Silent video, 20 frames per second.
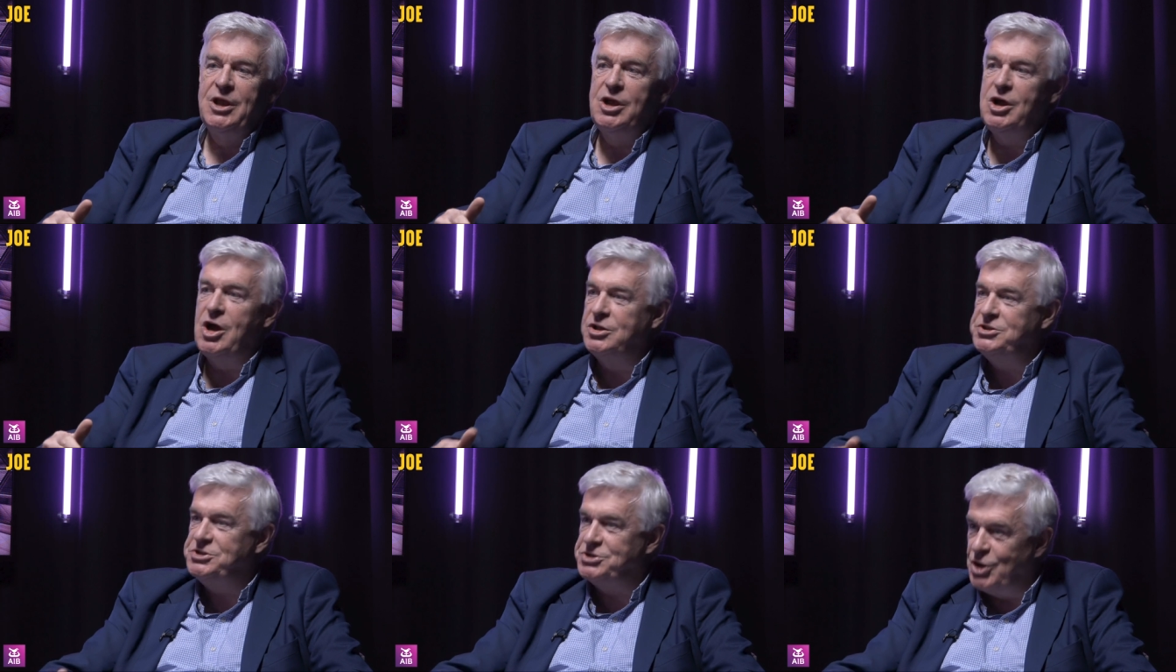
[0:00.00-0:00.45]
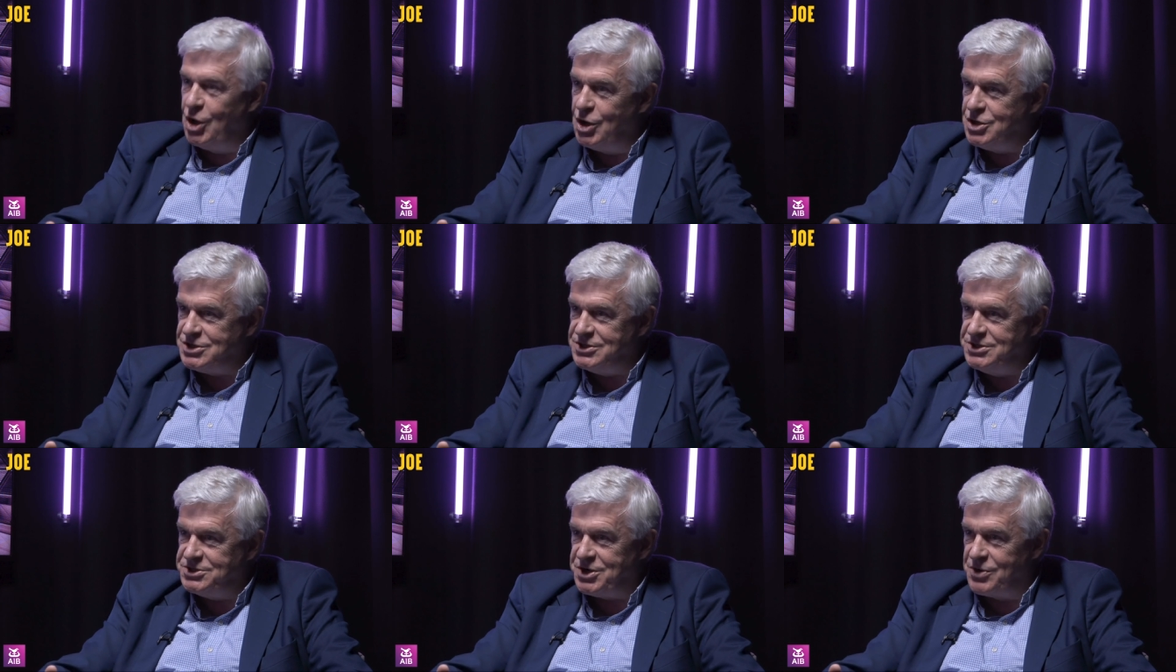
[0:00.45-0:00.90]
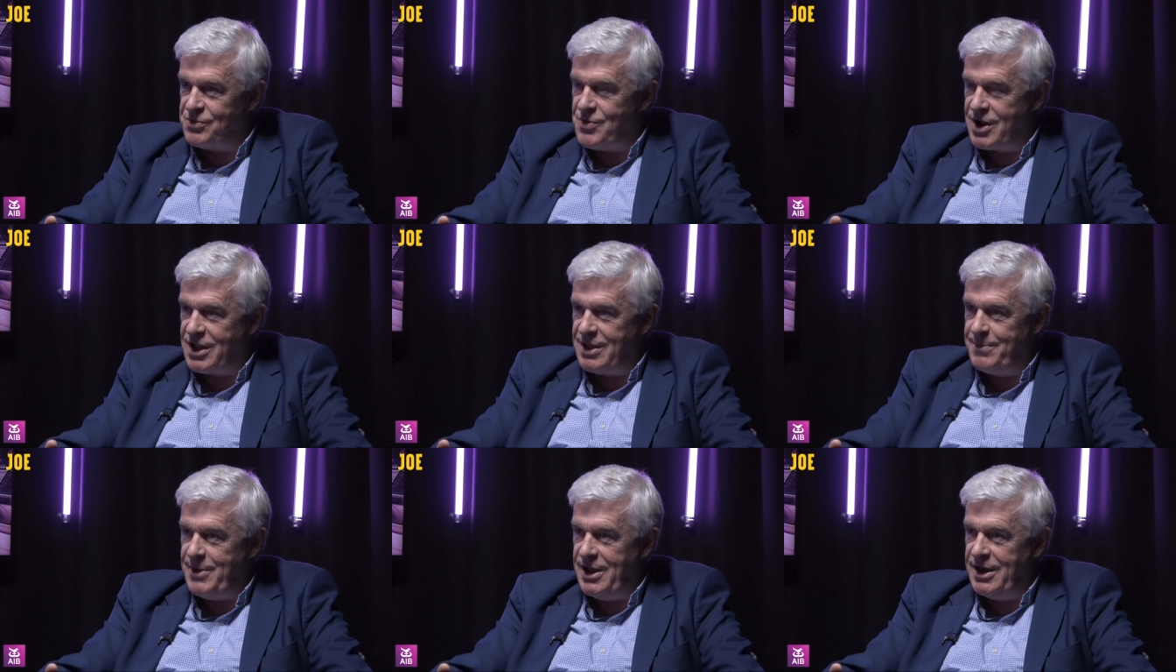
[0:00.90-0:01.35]
Consultants are
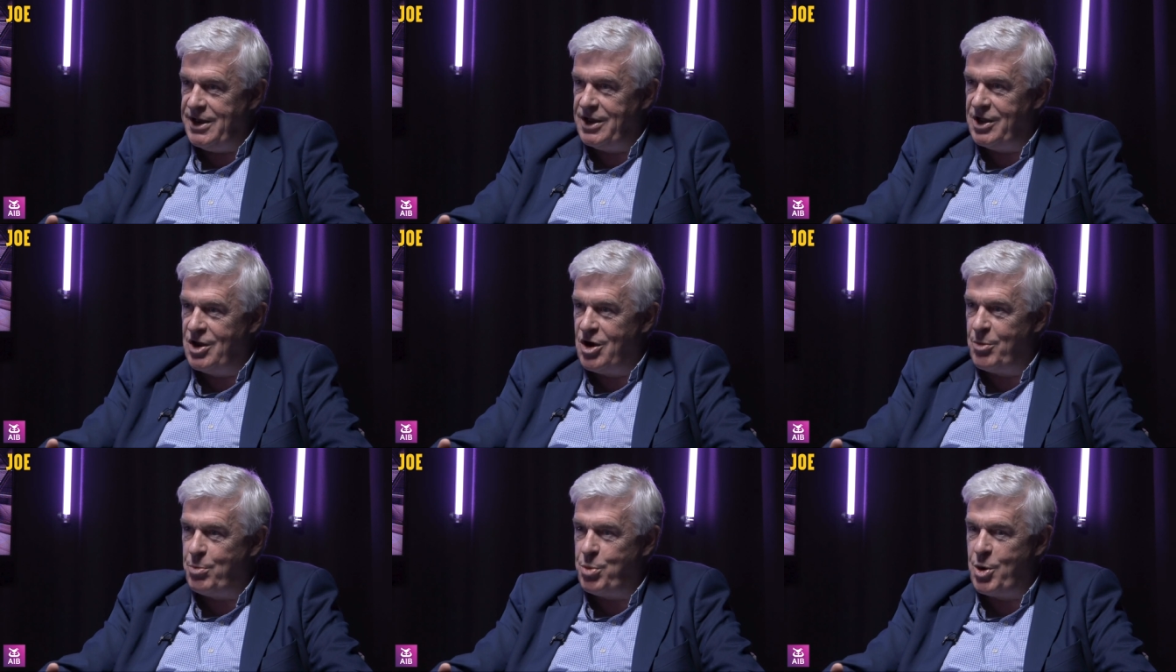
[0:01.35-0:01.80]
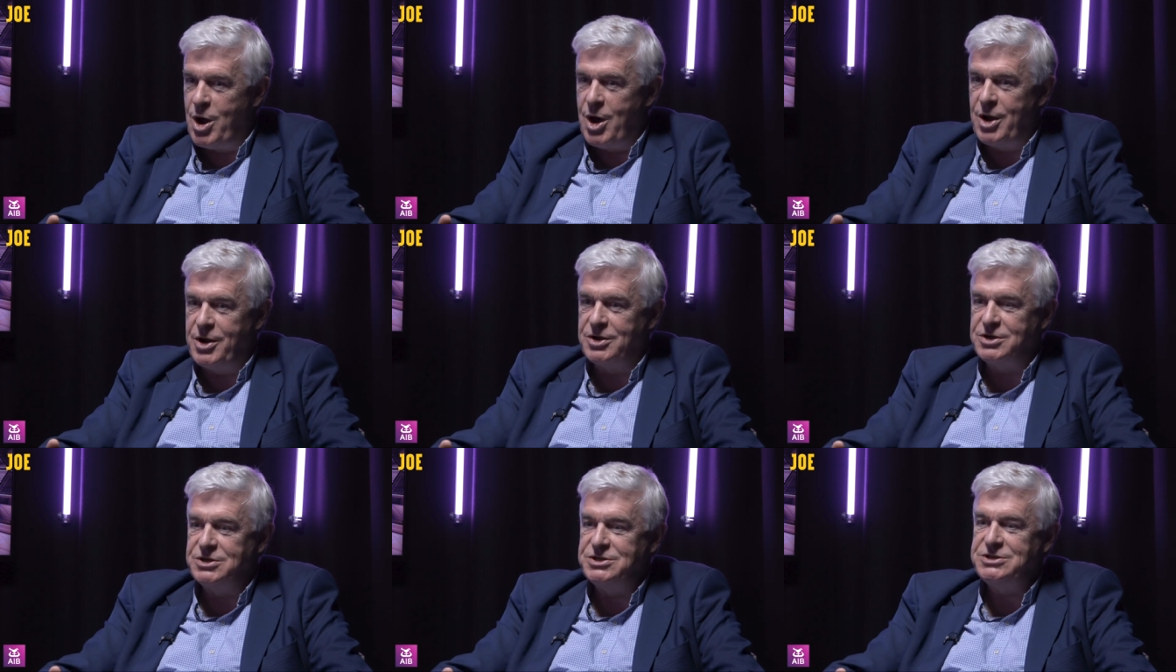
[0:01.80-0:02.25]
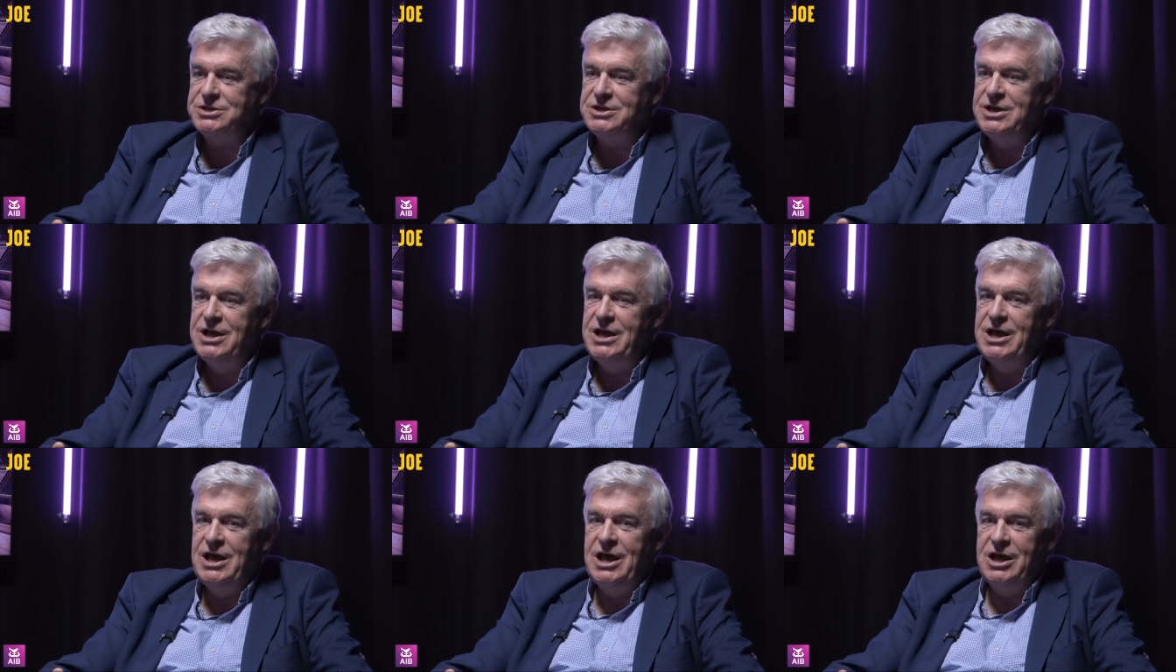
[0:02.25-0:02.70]
recommending our product.
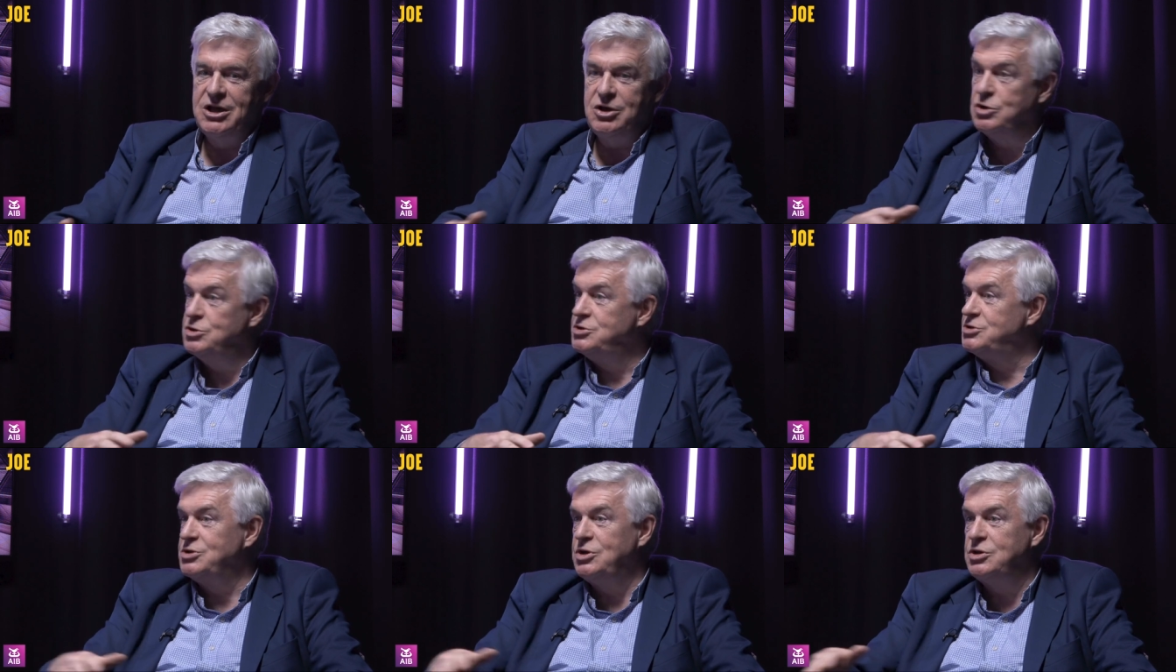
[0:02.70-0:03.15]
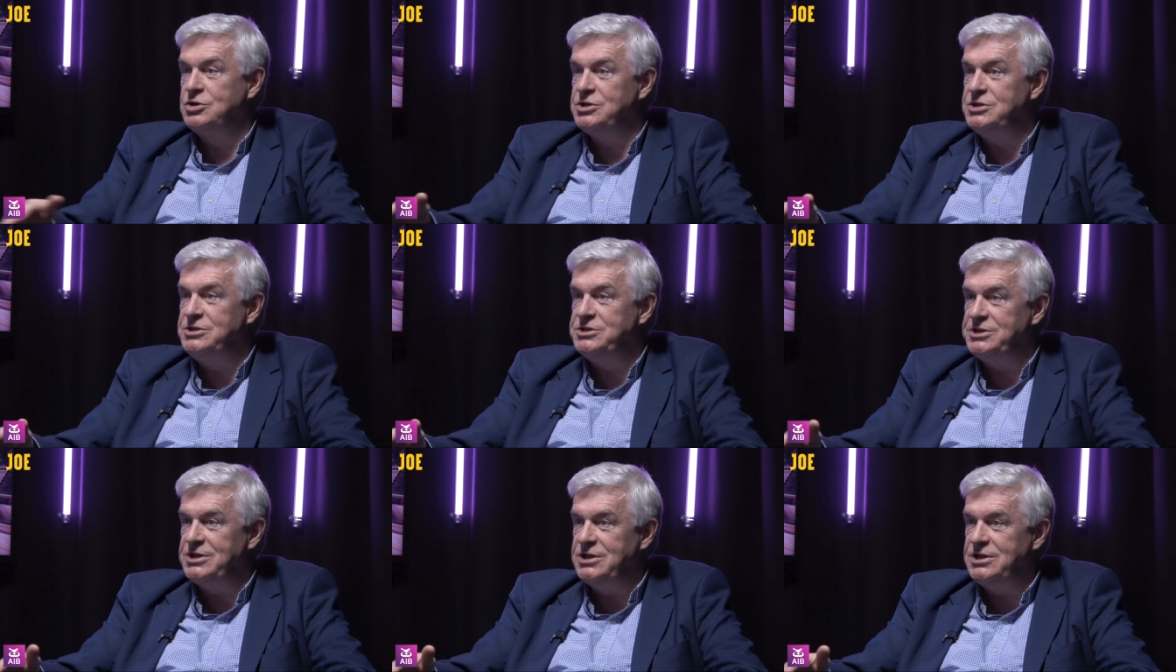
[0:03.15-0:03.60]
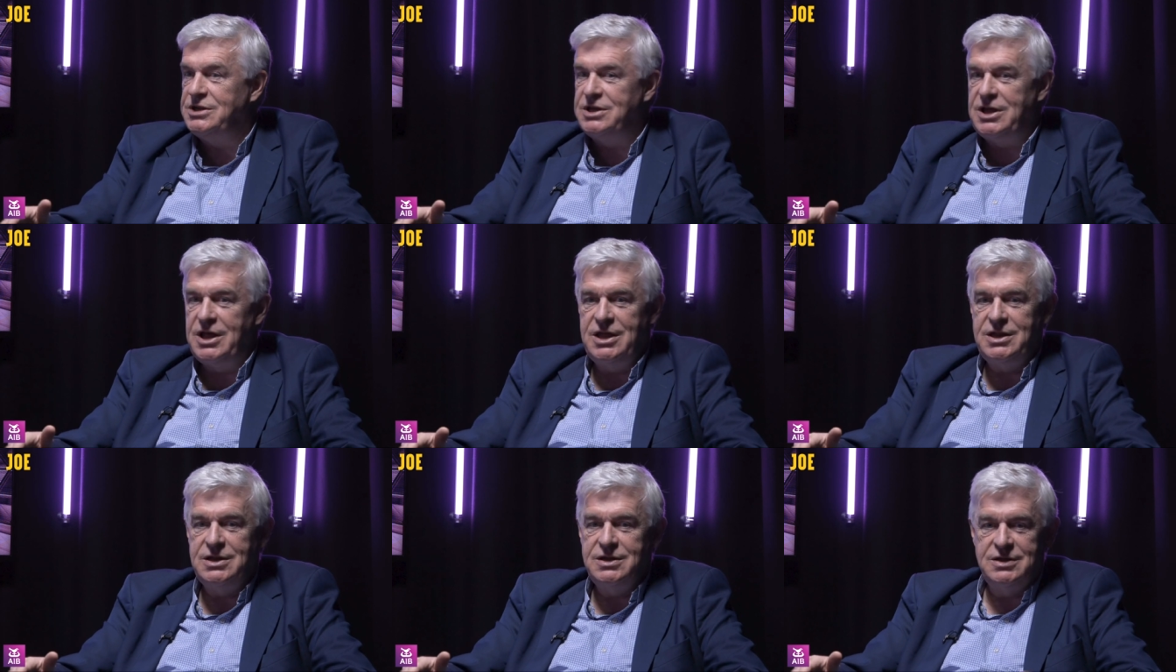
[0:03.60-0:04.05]
Consultants
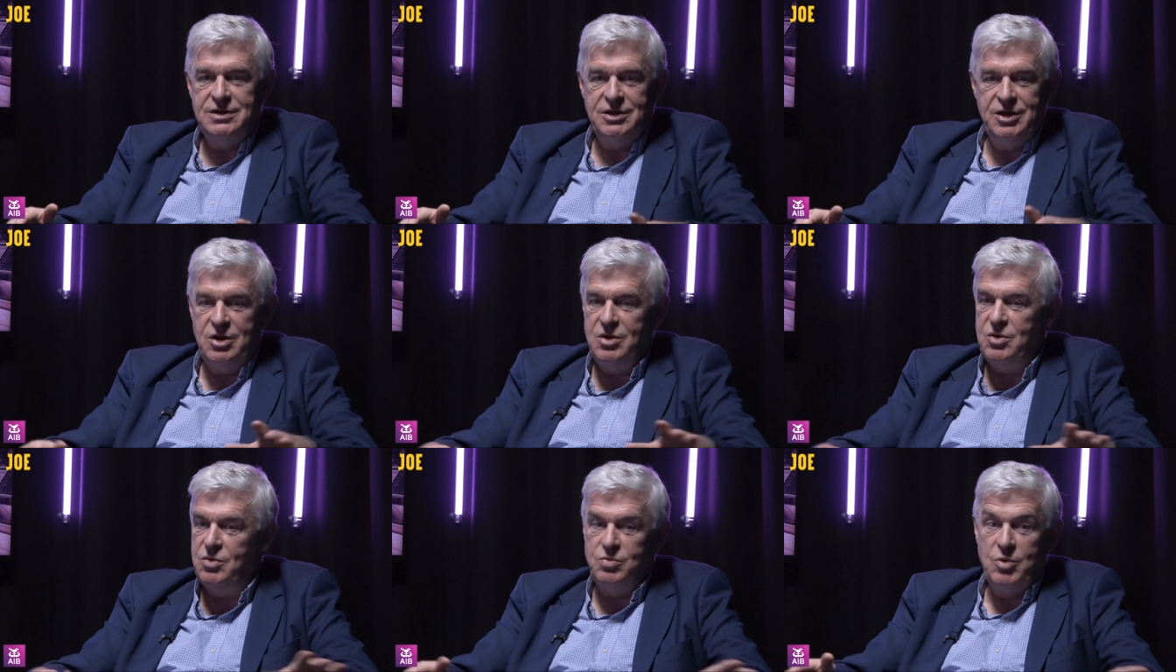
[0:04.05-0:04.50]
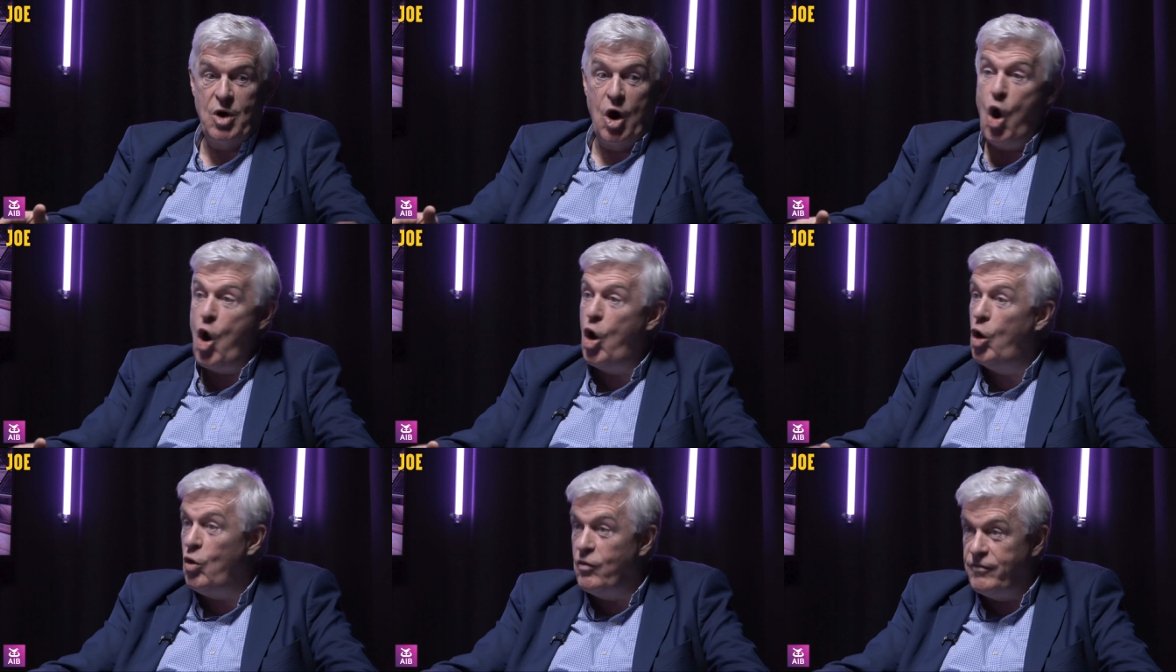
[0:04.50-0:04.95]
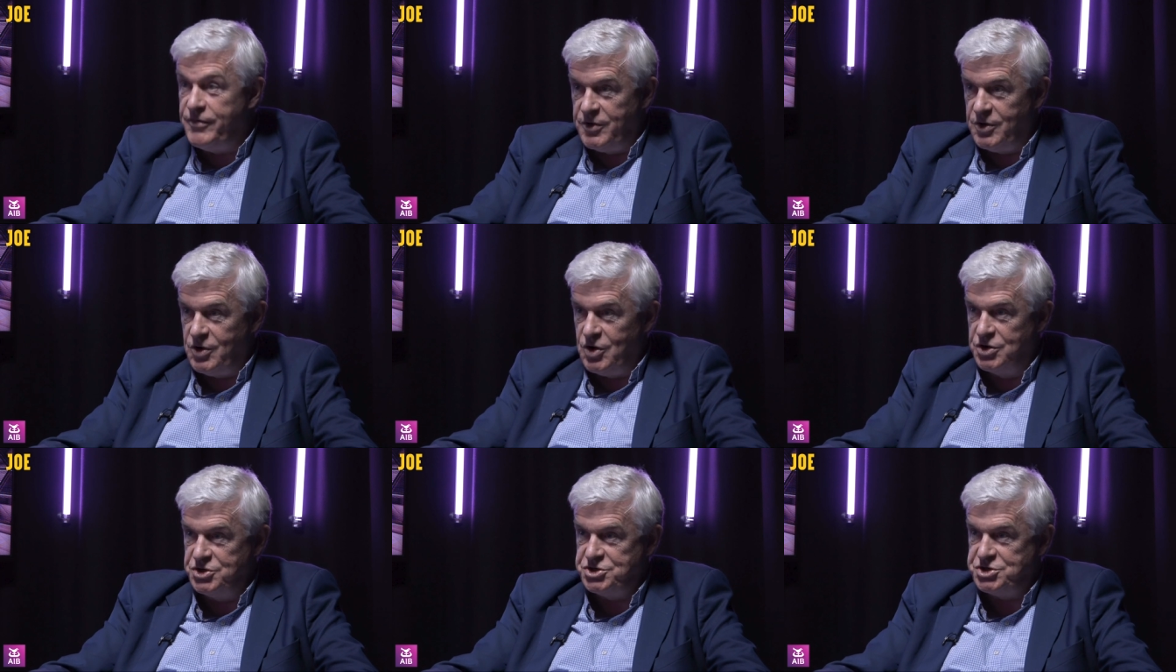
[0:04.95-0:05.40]
in you know, all over
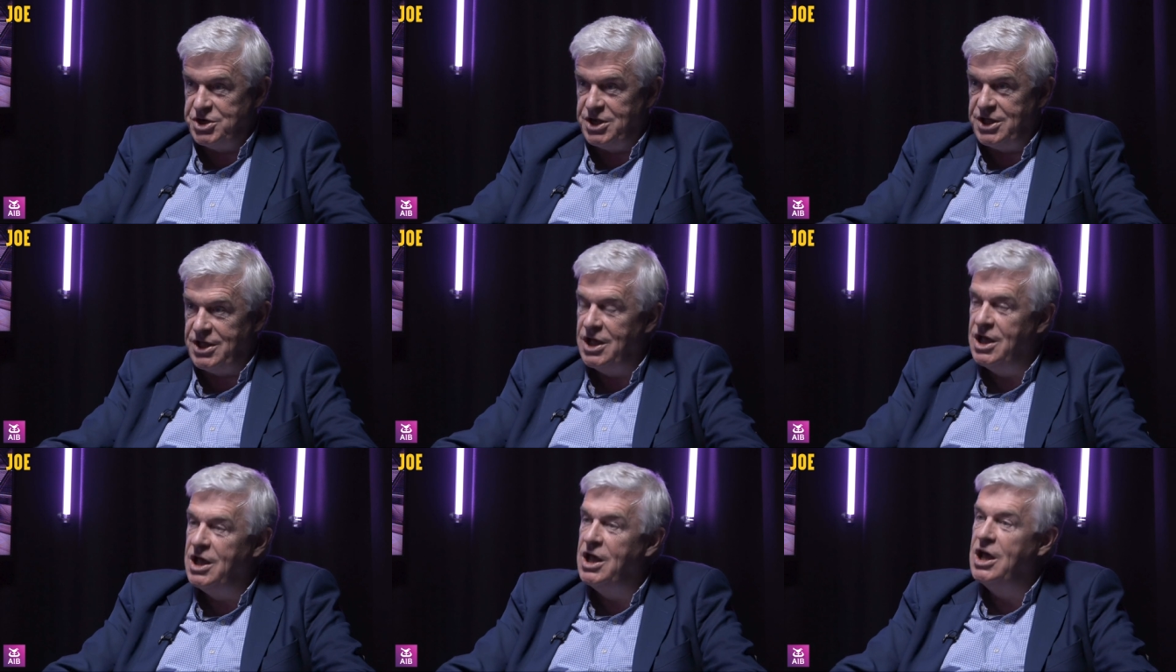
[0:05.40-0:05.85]
the country.